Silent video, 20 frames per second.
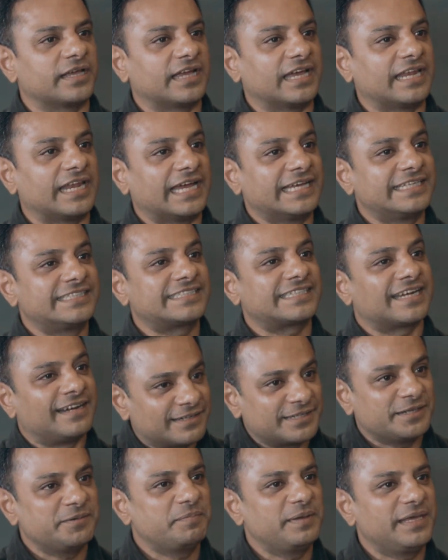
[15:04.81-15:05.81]
And I
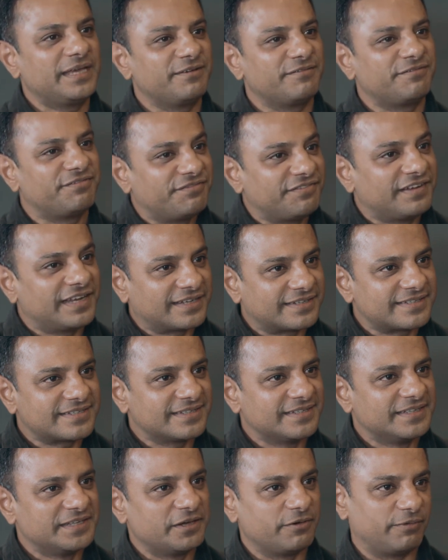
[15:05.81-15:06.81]
started being fit
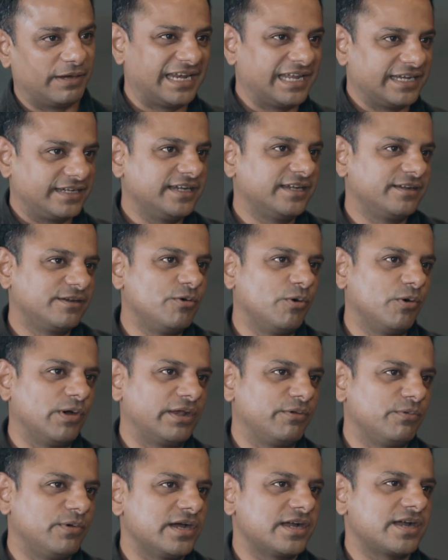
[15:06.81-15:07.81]
while I did go
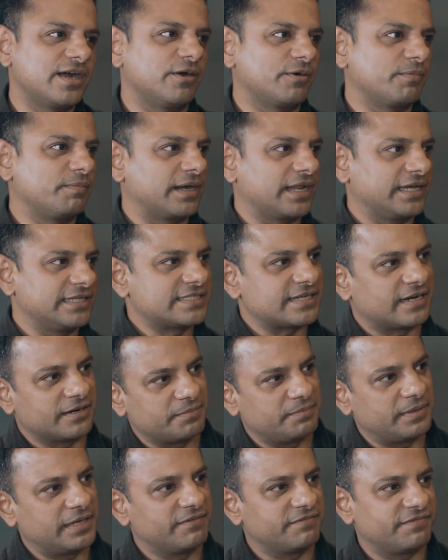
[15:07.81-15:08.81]
and work out, but I
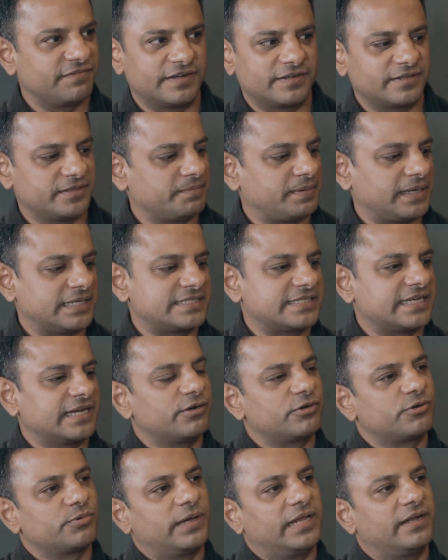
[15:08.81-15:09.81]
started being fit in the past 10 or
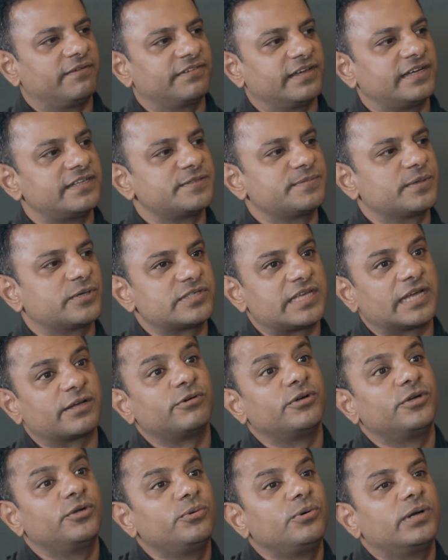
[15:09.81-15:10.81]
12 years because I
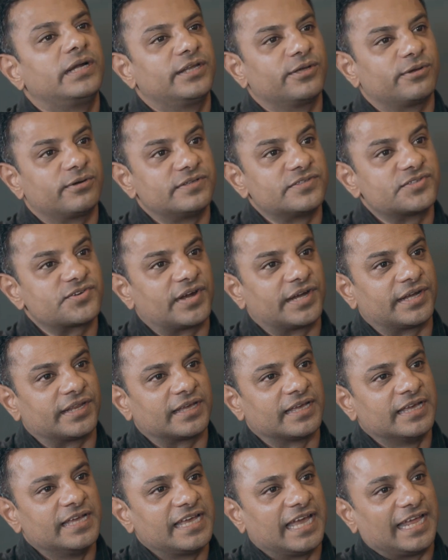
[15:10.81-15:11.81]
could do endurance riding,
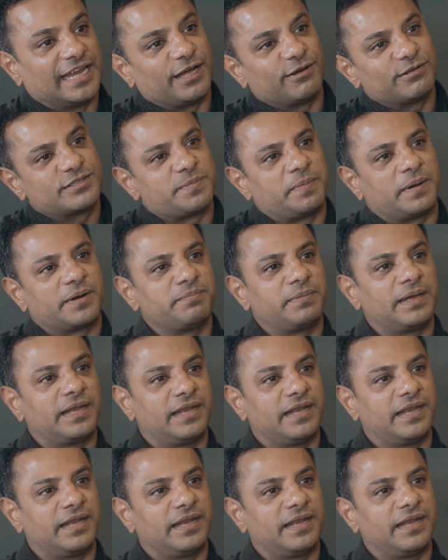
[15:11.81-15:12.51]
and now it's a part of my